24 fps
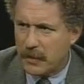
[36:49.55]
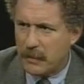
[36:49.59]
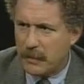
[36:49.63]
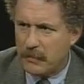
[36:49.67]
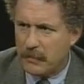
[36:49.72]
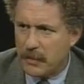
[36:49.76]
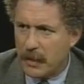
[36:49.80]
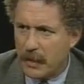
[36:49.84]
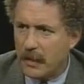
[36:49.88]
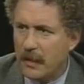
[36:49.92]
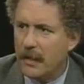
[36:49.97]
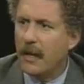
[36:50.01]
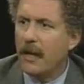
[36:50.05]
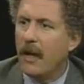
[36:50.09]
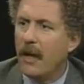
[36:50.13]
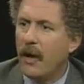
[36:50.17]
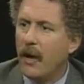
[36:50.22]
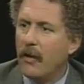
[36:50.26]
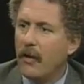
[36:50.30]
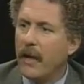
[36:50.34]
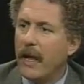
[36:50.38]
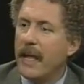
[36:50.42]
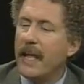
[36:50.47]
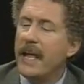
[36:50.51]
Simpson,
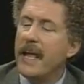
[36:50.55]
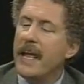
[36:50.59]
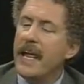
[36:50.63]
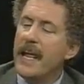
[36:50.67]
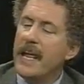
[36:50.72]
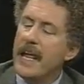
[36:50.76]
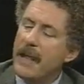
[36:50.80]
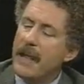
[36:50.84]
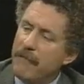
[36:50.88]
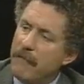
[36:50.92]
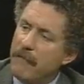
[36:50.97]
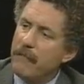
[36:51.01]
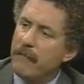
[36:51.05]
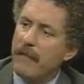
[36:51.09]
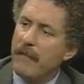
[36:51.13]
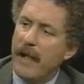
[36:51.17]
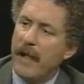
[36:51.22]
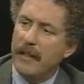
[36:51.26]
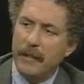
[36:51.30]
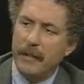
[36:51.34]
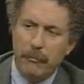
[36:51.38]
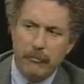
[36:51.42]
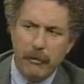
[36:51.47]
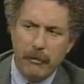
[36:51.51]
okay, if in
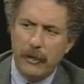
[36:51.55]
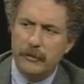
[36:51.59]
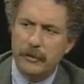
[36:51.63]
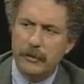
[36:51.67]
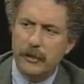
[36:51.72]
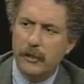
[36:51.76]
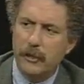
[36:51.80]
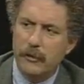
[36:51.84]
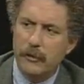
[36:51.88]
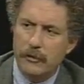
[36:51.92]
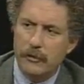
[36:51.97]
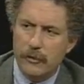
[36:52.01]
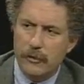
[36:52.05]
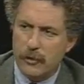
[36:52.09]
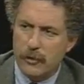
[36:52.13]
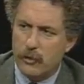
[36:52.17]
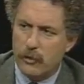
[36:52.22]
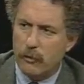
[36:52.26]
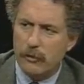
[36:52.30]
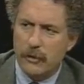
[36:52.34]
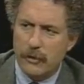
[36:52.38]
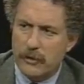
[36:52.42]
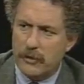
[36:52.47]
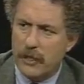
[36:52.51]
fact the prosecution
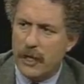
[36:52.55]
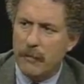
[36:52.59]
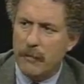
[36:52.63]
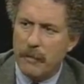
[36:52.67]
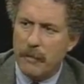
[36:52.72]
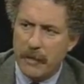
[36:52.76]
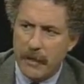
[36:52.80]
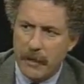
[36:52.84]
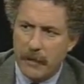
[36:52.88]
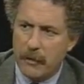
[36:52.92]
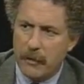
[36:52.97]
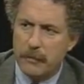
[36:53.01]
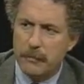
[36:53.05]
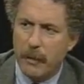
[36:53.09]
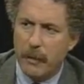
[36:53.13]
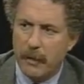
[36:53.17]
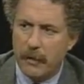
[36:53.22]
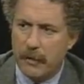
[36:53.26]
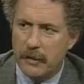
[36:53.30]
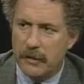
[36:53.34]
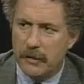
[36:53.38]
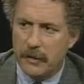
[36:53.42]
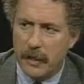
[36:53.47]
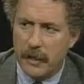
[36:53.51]
saw it the same way that those
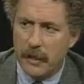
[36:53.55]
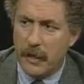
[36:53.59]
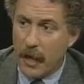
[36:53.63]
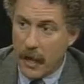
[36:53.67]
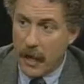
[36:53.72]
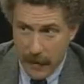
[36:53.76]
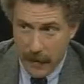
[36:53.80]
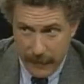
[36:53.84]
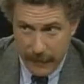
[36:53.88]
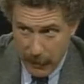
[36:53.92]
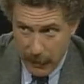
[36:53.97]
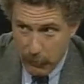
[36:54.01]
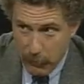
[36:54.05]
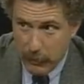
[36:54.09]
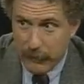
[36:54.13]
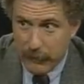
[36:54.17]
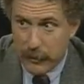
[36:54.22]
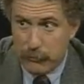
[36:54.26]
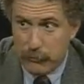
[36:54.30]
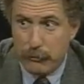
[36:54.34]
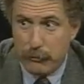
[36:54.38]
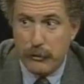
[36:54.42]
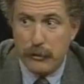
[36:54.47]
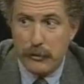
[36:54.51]
pundits did, they would
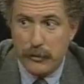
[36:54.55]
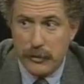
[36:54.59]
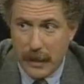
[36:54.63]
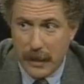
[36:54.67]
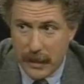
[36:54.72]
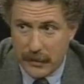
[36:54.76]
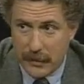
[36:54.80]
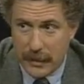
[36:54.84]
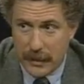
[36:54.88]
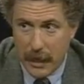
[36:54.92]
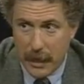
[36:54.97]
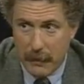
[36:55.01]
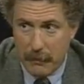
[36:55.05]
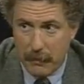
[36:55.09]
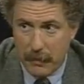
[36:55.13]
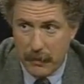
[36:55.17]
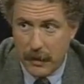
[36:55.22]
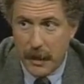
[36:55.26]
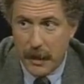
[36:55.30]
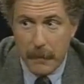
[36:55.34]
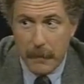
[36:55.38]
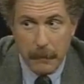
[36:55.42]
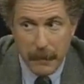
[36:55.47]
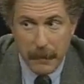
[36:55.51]
have introduced that
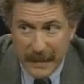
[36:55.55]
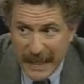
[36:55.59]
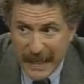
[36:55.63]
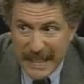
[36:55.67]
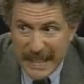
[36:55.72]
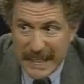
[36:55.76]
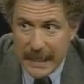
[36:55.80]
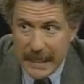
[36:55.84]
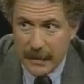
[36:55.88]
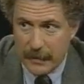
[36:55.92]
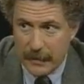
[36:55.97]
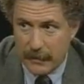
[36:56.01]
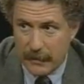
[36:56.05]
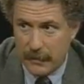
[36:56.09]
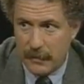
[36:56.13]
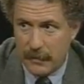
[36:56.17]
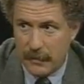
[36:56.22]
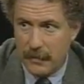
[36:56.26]
statement, but they didn't.